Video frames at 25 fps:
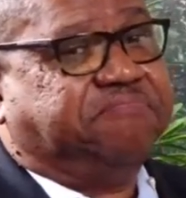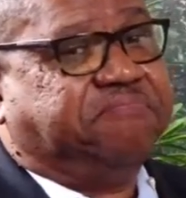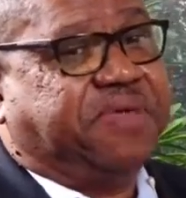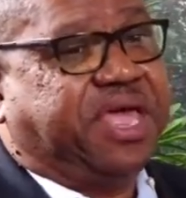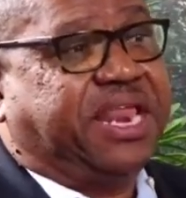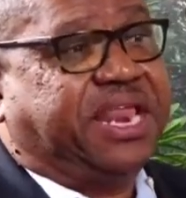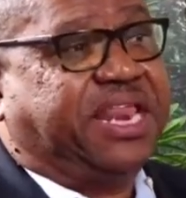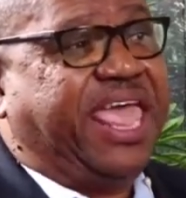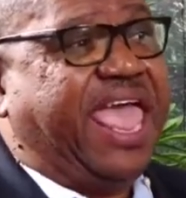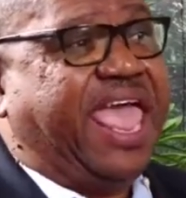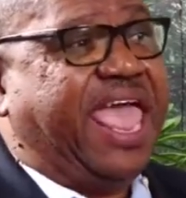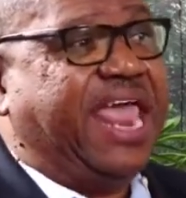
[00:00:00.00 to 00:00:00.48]

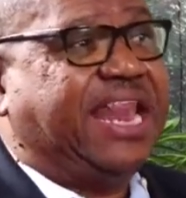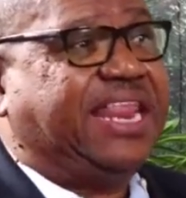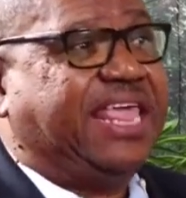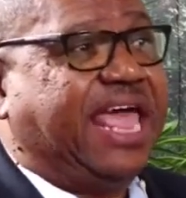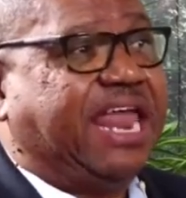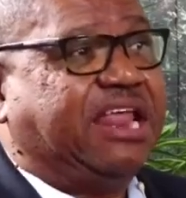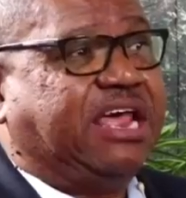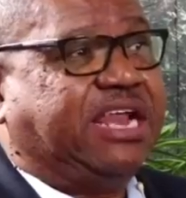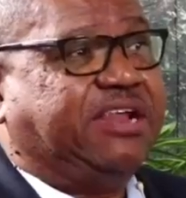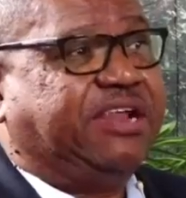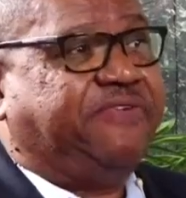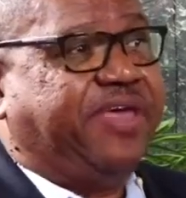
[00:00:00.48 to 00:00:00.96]
it can
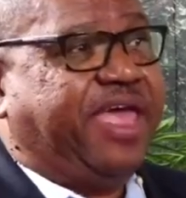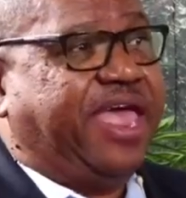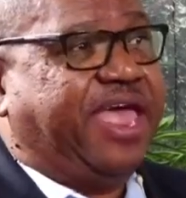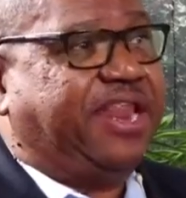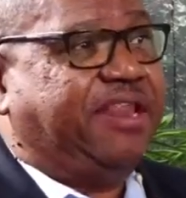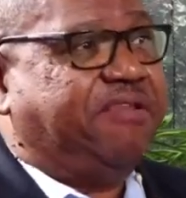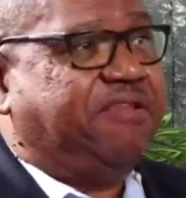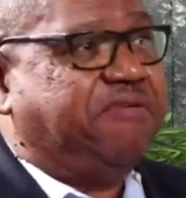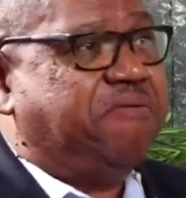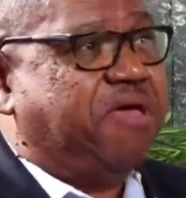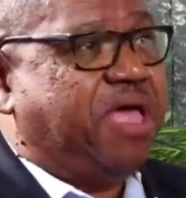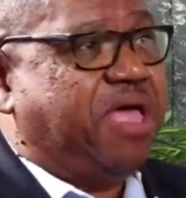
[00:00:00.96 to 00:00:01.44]
get out of
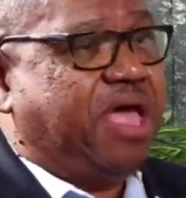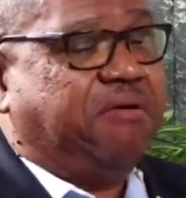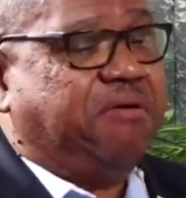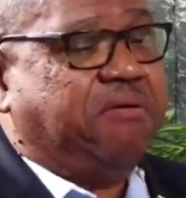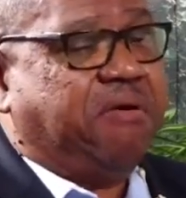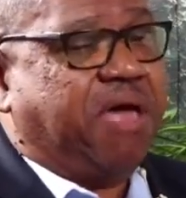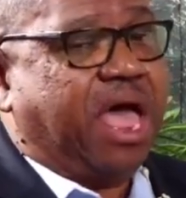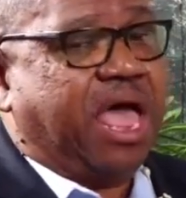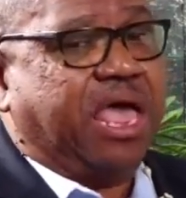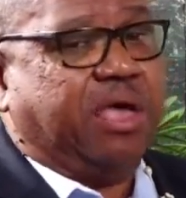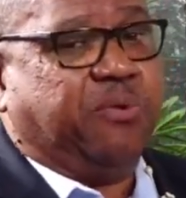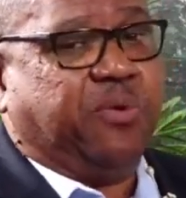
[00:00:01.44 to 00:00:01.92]
hand,
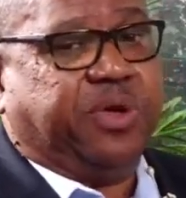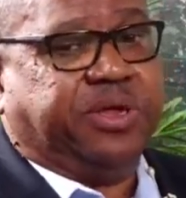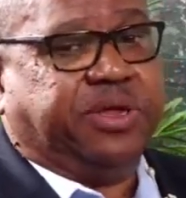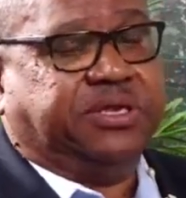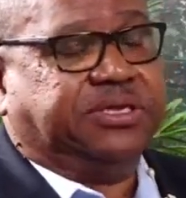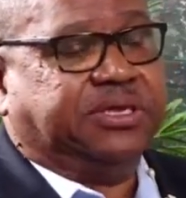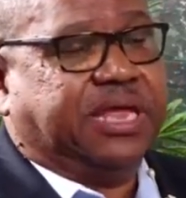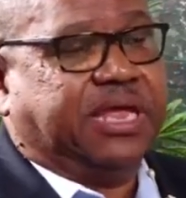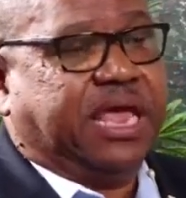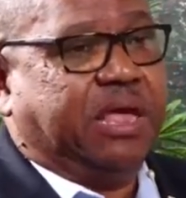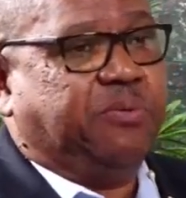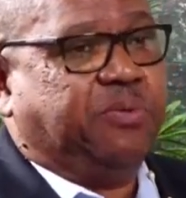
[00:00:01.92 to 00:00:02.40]
I
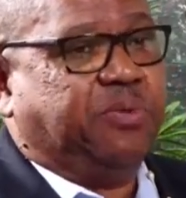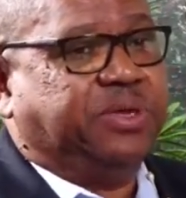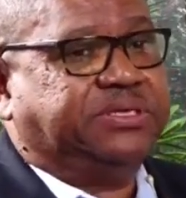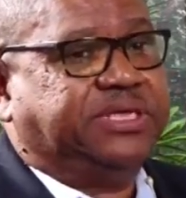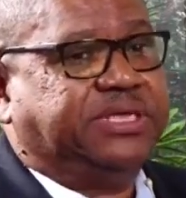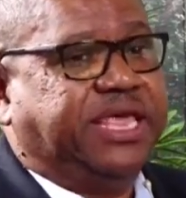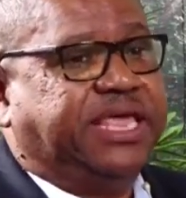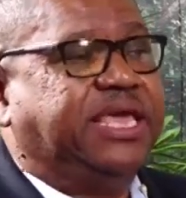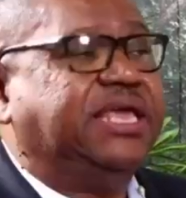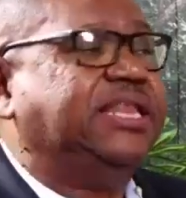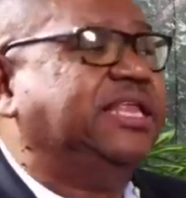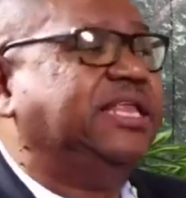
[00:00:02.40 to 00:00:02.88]
would
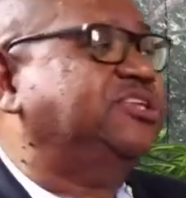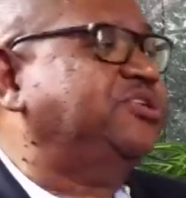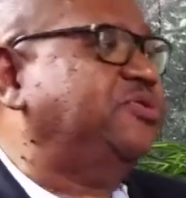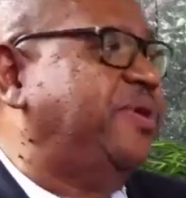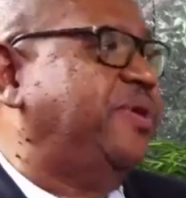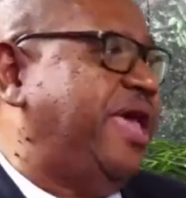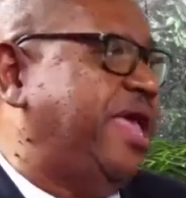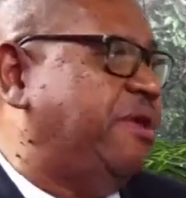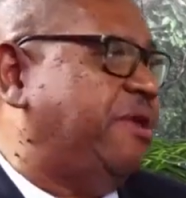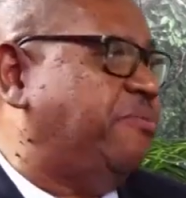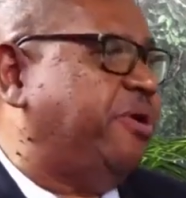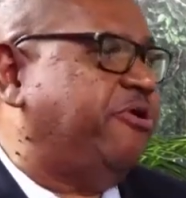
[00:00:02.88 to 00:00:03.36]
take it into
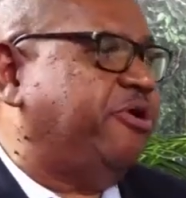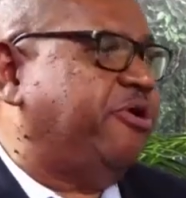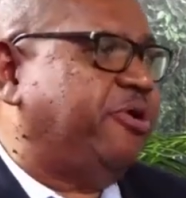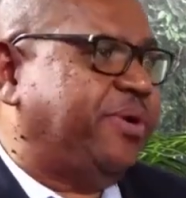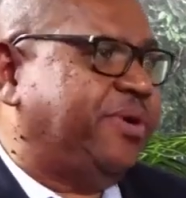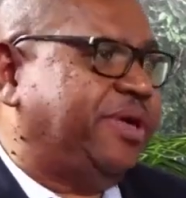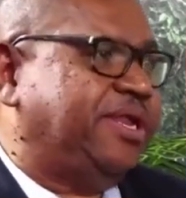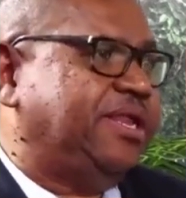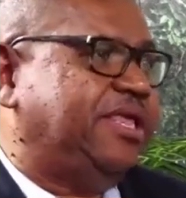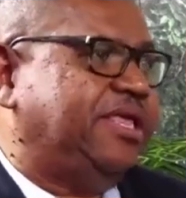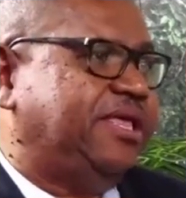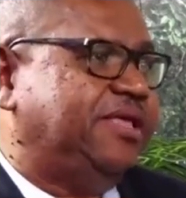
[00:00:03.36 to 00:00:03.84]
hand very
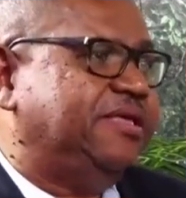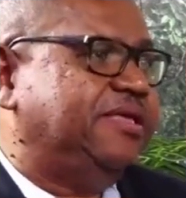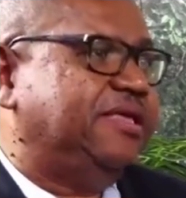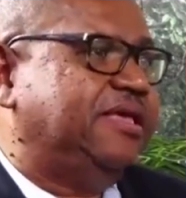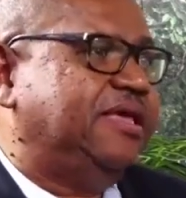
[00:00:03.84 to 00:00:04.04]
quickly.